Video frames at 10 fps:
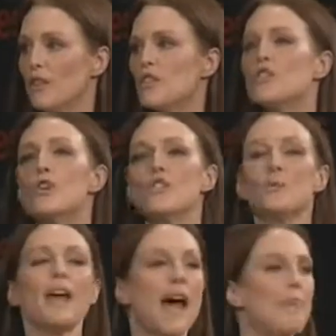Did you know this
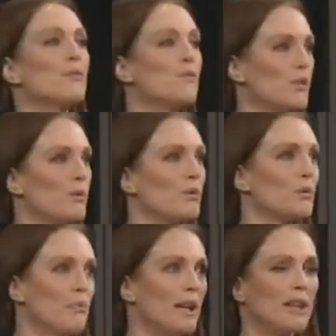would happen for the movie you're
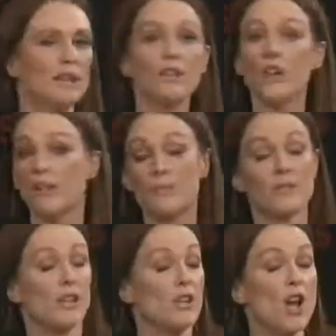making? And I was
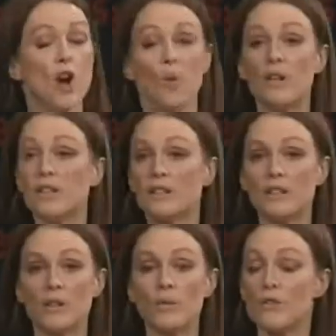like, no, we didn't.
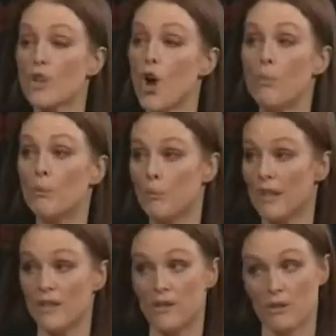We were just hoping we
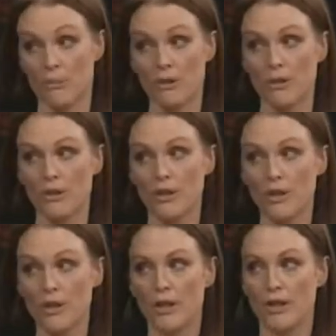get a distributor.
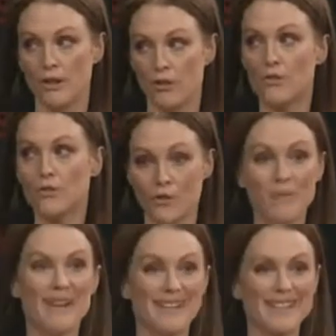You
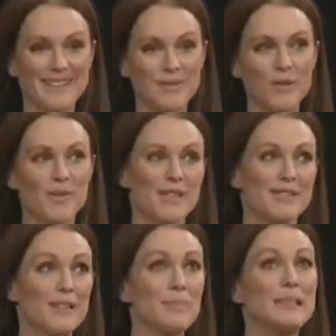make these little movies and you
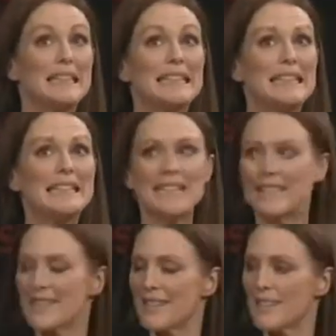think,
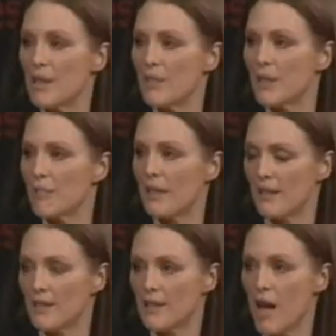please, somebody pick
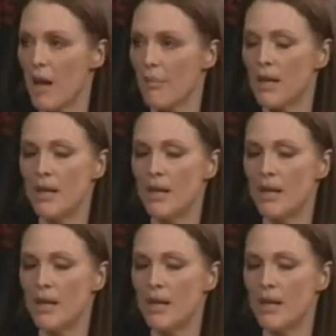this up.